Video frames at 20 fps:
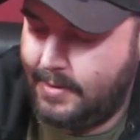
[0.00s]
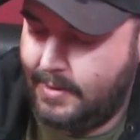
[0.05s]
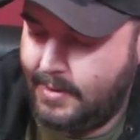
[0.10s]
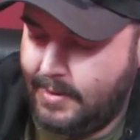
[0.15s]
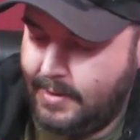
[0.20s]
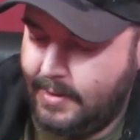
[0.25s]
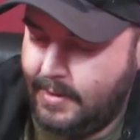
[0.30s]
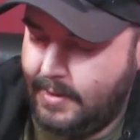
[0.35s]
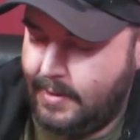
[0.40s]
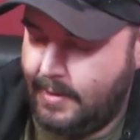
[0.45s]
Can you
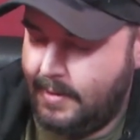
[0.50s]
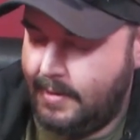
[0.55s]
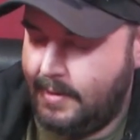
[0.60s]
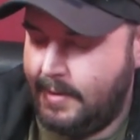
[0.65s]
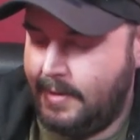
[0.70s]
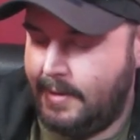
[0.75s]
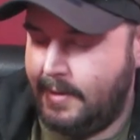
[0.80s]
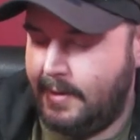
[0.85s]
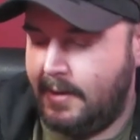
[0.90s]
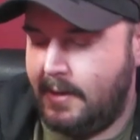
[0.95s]
buy them
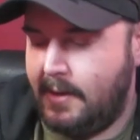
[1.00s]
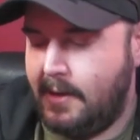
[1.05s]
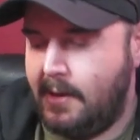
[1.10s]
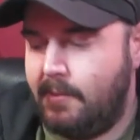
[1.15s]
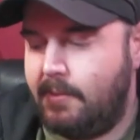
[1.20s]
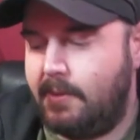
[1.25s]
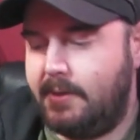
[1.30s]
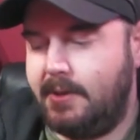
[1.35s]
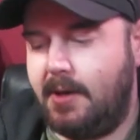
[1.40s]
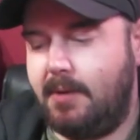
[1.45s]
or?
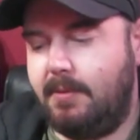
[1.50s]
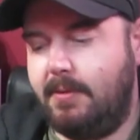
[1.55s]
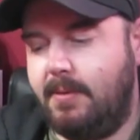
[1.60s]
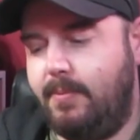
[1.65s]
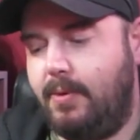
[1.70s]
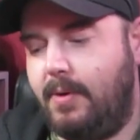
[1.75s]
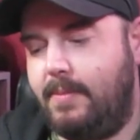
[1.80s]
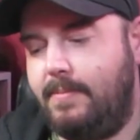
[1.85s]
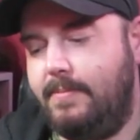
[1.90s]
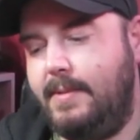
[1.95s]
Well, no. The
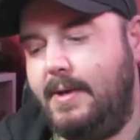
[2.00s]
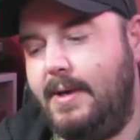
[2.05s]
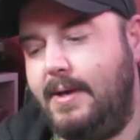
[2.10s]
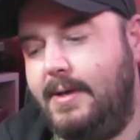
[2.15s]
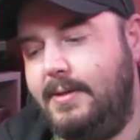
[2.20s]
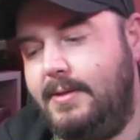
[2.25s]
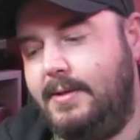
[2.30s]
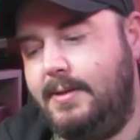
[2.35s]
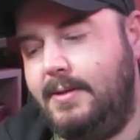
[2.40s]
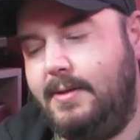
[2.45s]
problem
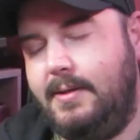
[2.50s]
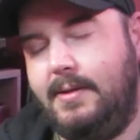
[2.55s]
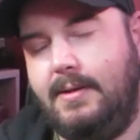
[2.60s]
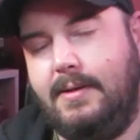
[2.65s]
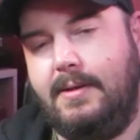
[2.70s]
is